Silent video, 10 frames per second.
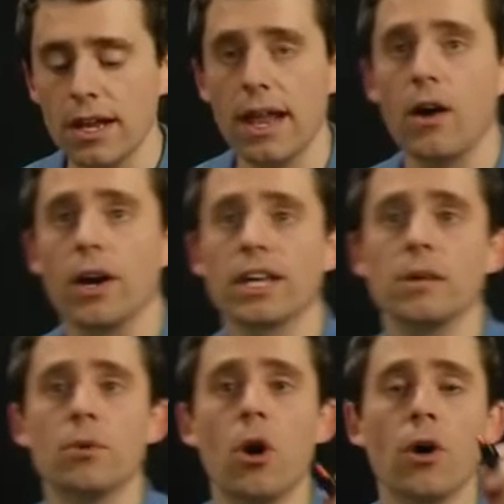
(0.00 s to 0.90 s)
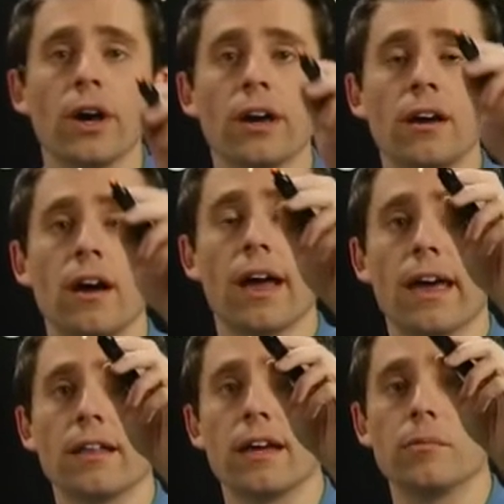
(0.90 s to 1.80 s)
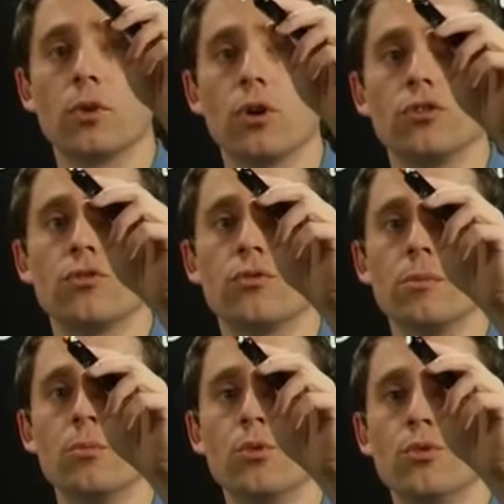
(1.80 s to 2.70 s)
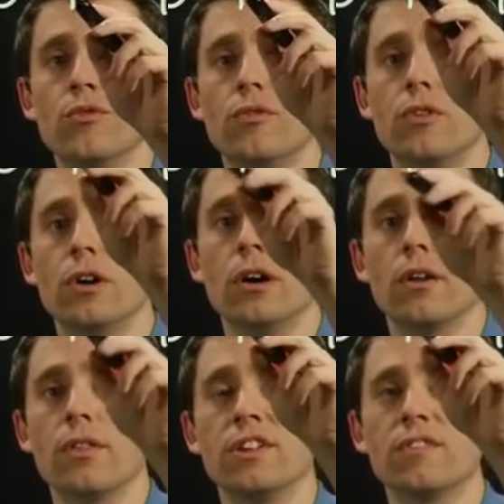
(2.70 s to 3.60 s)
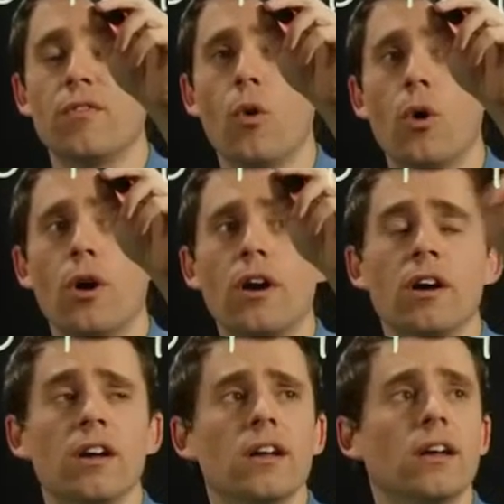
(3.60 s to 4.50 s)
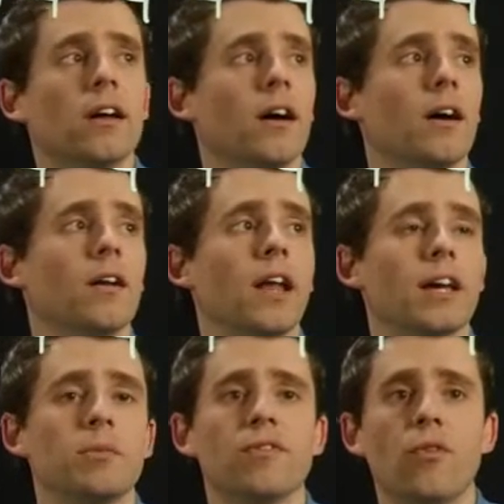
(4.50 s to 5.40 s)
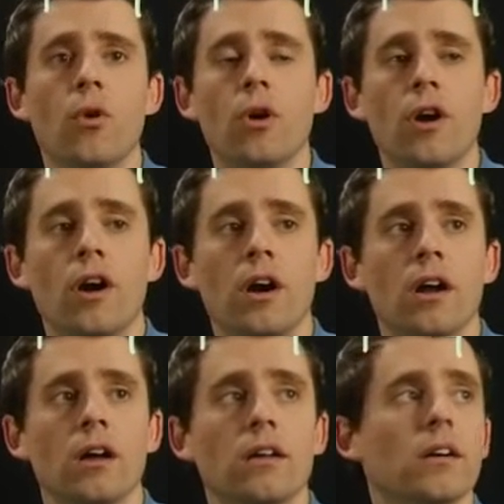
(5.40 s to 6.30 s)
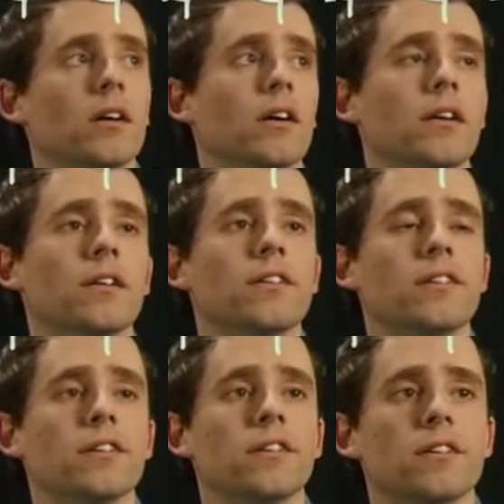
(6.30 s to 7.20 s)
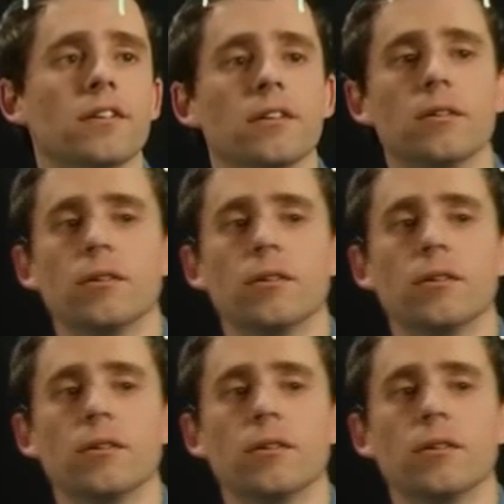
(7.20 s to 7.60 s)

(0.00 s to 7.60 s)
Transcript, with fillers: Now I keep going, and I'm going to remove uh, these 4 uh, like before, uh, let's just uh,